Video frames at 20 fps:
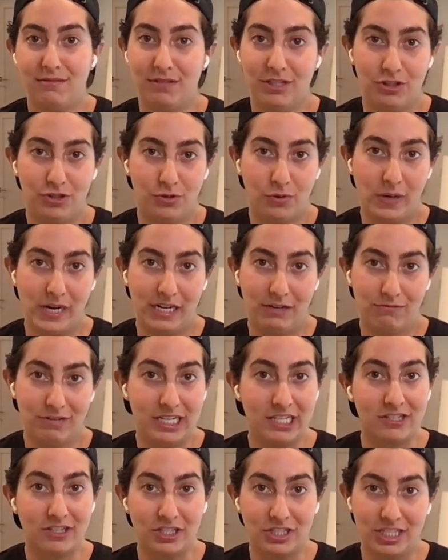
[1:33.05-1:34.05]
enjoyed
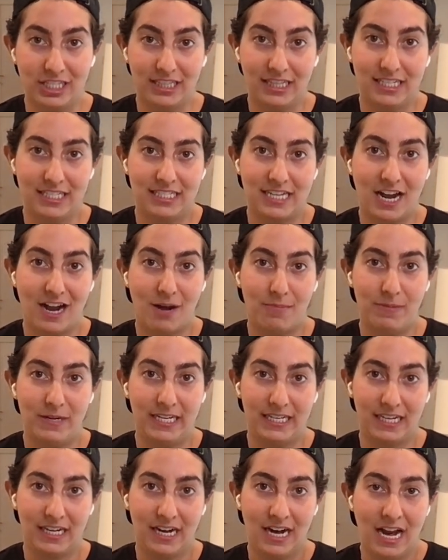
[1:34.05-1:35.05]
researching this topic.